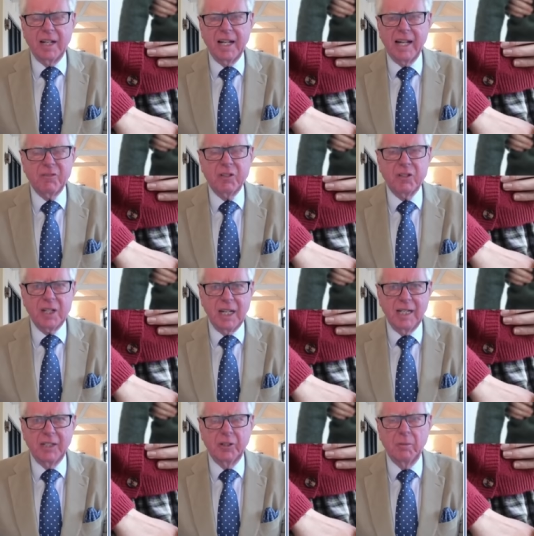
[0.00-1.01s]
I have to
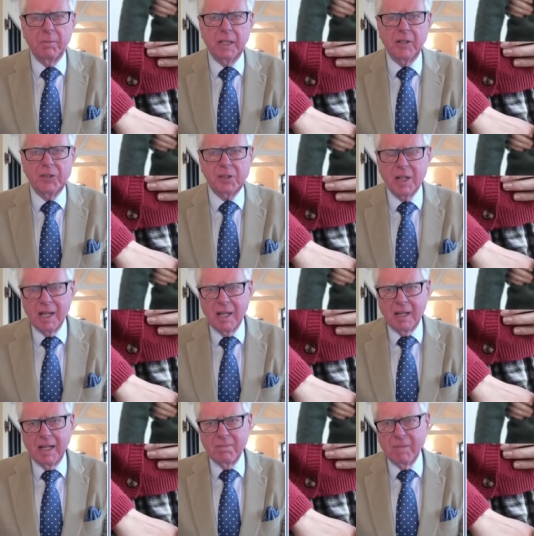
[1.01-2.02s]
tell you, because
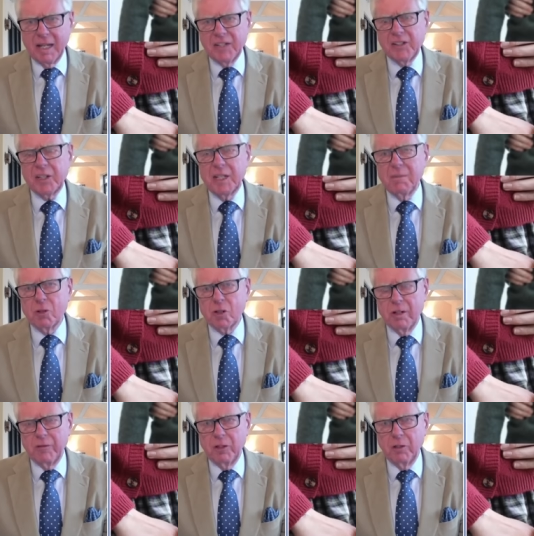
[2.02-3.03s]
it may seem
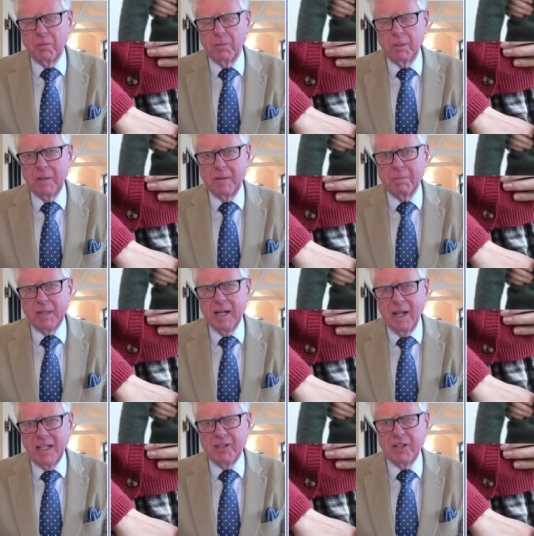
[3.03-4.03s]
trivial, but
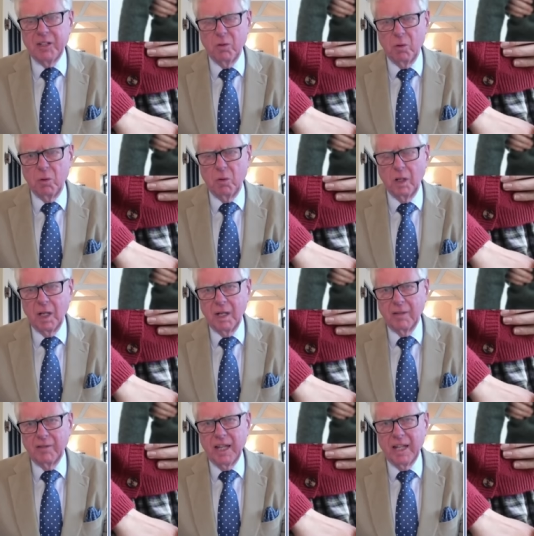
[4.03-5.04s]
behind it all,
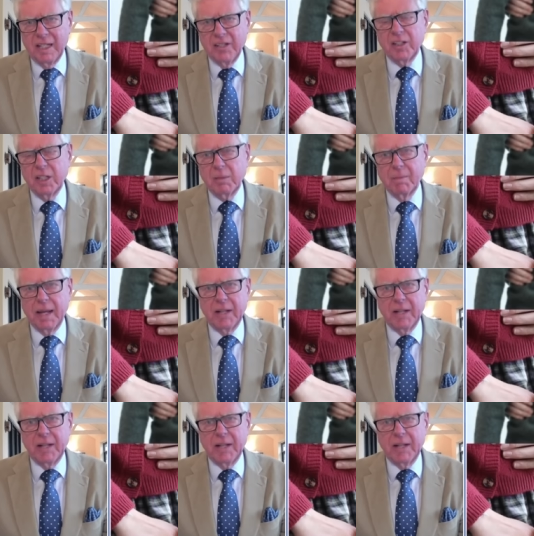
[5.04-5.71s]
there is this